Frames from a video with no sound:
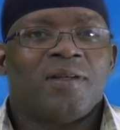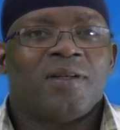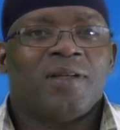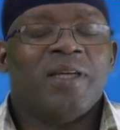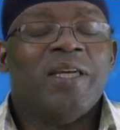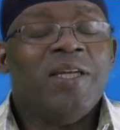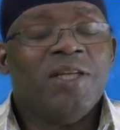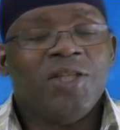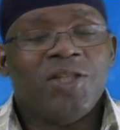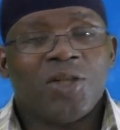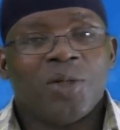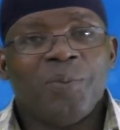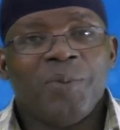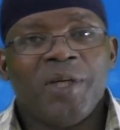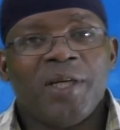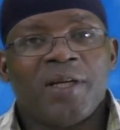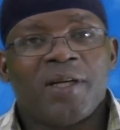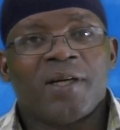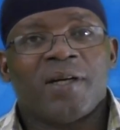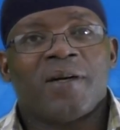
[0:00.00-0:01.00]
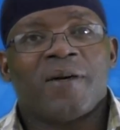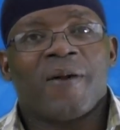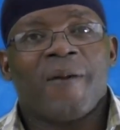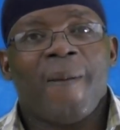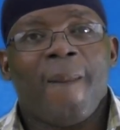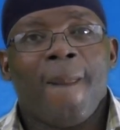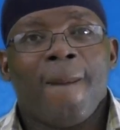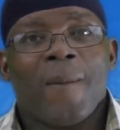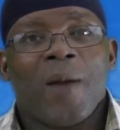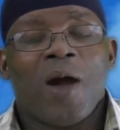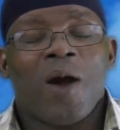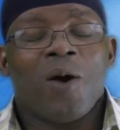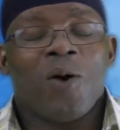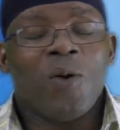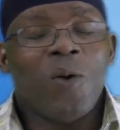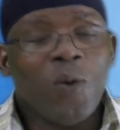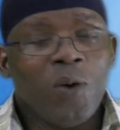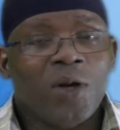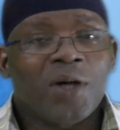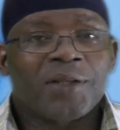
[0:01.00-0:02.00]
in Jamaica, a
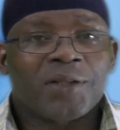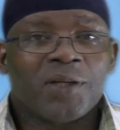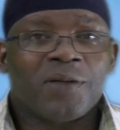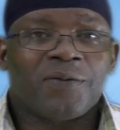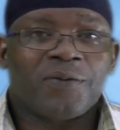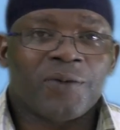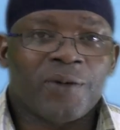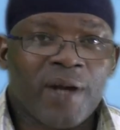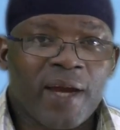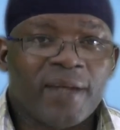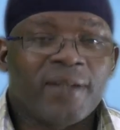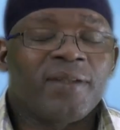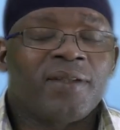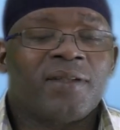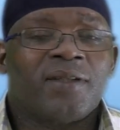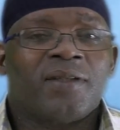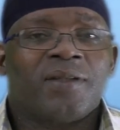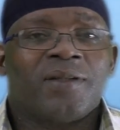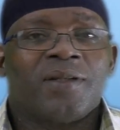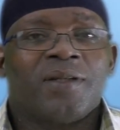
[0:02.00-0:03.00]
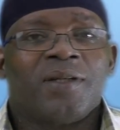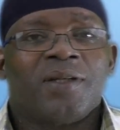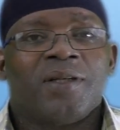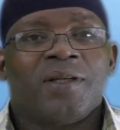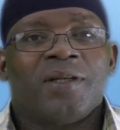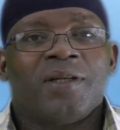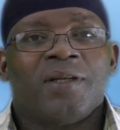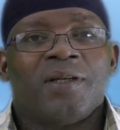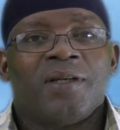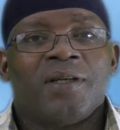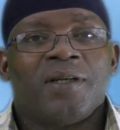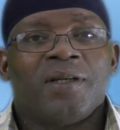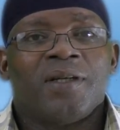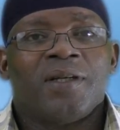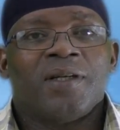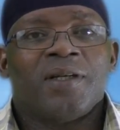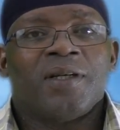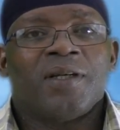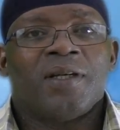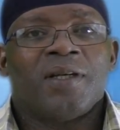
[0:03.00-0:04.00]
whole lot of rice,
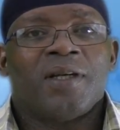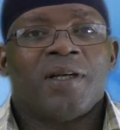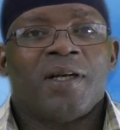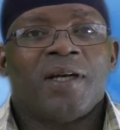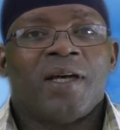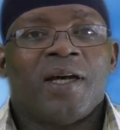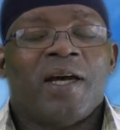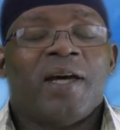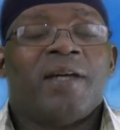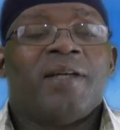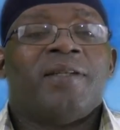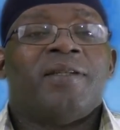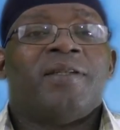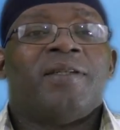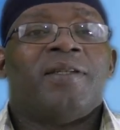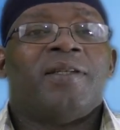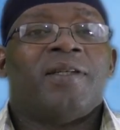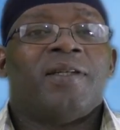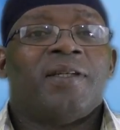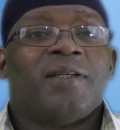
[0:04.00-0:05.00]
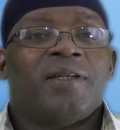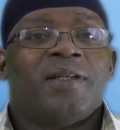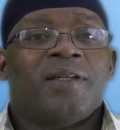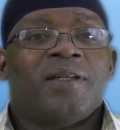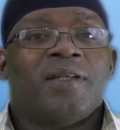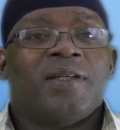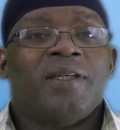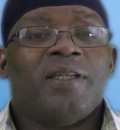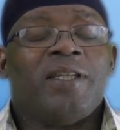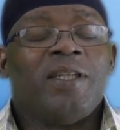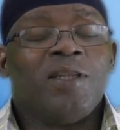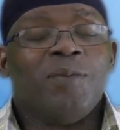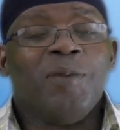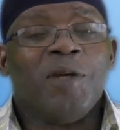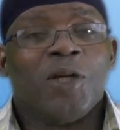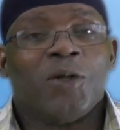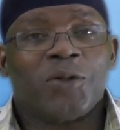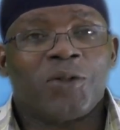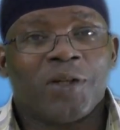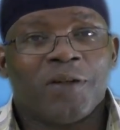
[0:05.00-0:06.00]
and it is
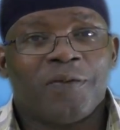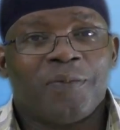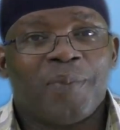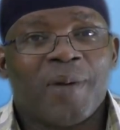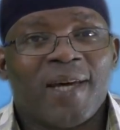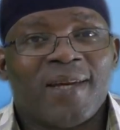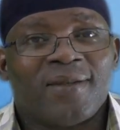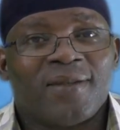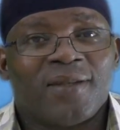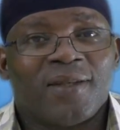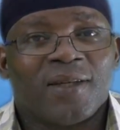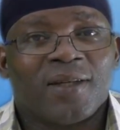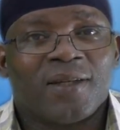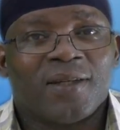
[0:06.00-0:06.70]
made out of plastic.